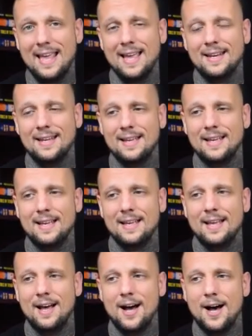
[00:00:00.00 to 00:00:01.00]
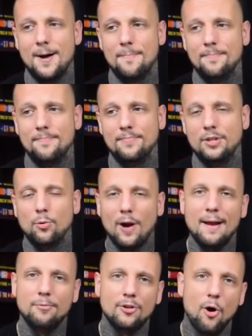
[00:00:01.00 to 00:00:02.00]
And um, you
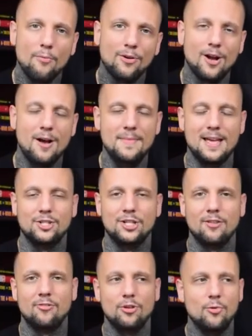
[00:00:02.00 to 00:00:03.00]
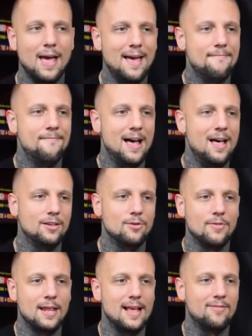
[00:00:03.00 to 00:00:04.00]
were able to overcome that shit, so you had
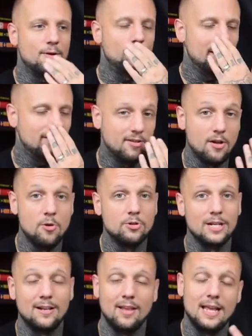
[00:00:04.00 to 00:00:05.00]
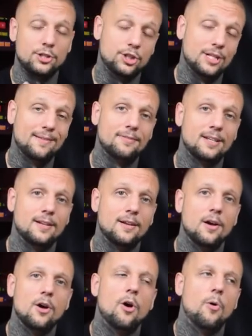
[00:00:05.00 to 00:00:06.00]
value. And then as I went into coaching and, and
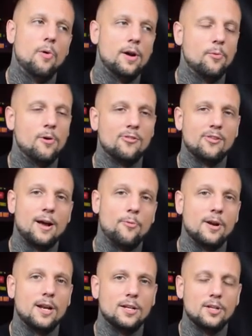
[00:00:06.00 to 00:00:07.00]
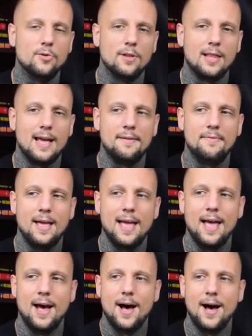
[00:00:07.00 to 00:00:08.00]
shifted what it was that I wanted to do in life,
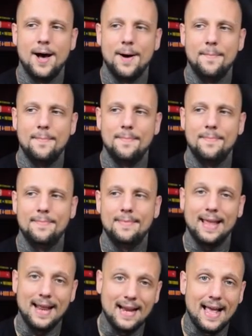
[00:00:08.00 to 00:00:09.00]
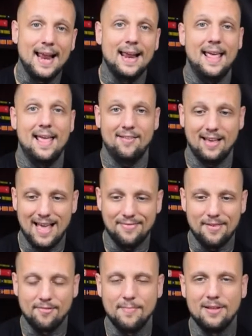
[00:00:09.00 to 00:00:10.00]
um, and as I
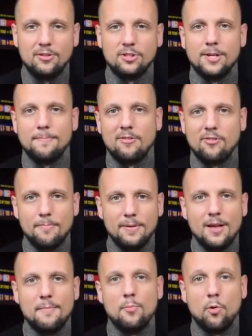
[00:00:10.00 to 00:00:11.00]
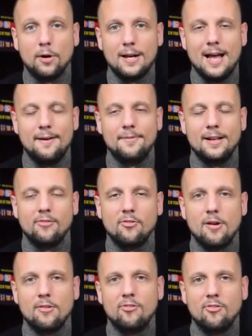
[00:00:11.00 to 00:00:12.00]
got this mentorship, I started becoming more confident,
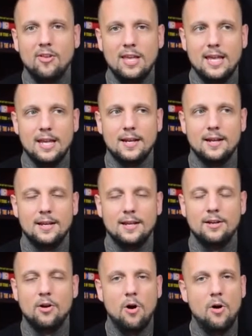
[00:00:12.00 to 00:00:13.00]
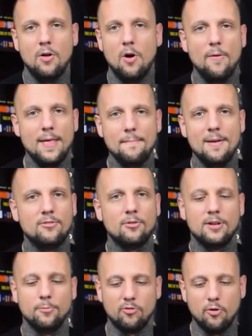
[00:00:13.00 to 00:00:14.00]
started seeing, you know, all, all that
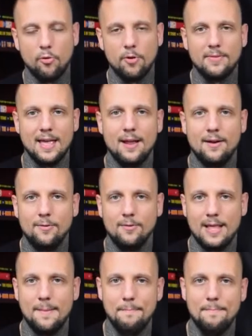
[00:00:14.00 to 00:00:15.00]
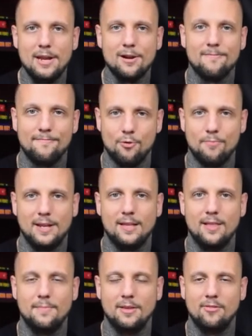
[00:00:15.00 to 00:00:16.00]
mentor did was hold up that, that mirror for me
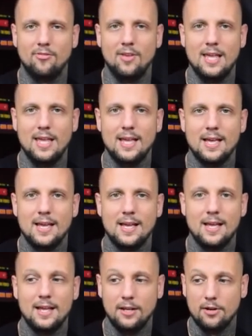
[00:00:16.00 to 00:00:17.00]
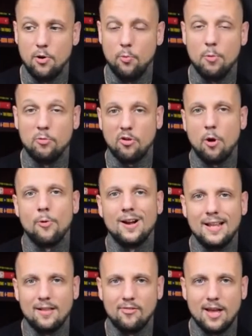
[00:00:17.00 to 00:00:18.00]
and let me see, you know, what was
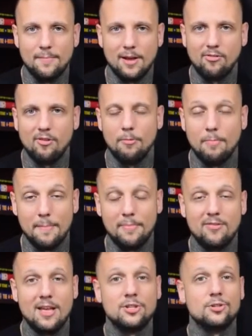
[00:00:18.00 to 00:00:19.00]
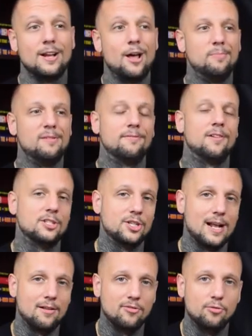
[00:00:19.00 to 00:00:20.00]
already inside of myself, my potential, and help me
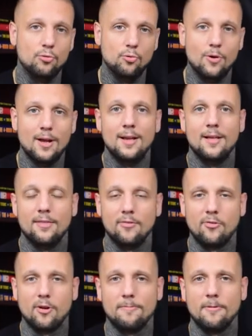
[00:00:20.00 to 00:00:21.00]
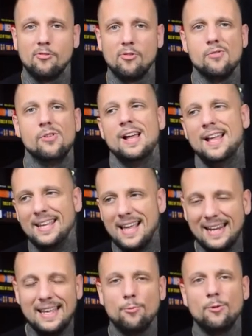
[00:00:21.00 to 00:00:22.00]
flesh it out to the surface. So you
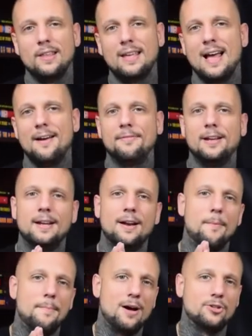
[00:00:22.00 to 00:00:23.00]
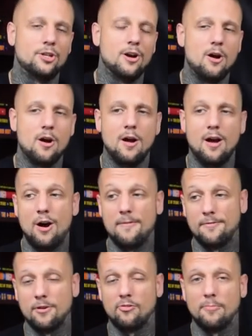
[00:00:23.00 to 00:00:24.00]
got to get really confident about your
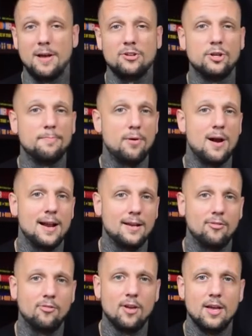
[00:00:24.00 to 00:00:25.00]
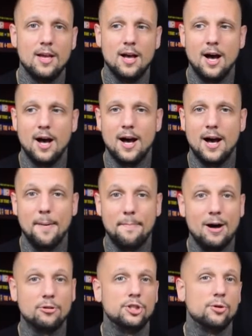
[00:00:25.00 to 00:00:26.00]
offers, about your products, uh,
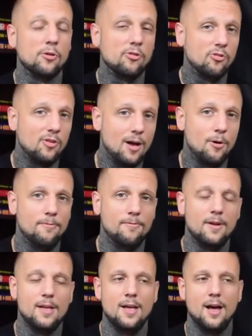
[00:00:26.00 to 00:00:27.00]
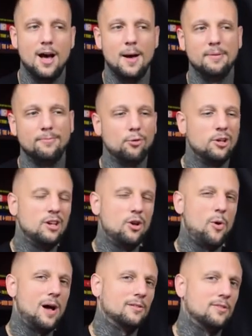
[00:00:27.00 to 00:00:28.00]
about yourself uh, before you can
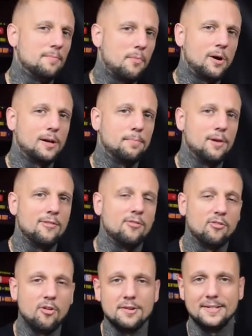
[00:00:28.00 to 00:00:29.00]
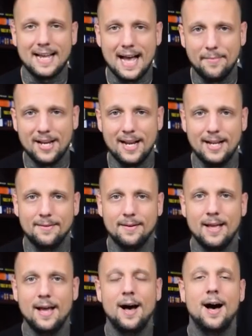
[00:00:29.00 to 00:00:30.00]
go out into the marketplace and start dominating.
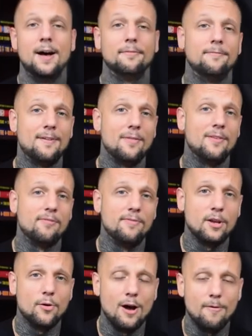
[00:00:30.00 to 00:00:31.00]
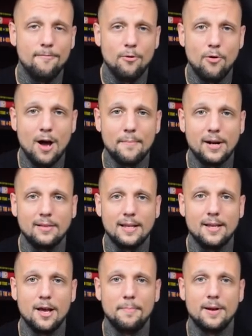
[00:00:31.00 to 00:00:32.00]
Uh, if you found this video helpful, I'm going to
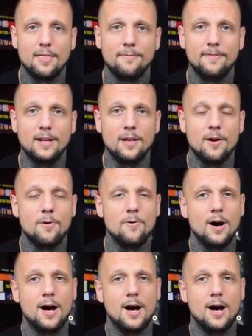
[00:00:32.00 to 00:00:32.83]
link up another video.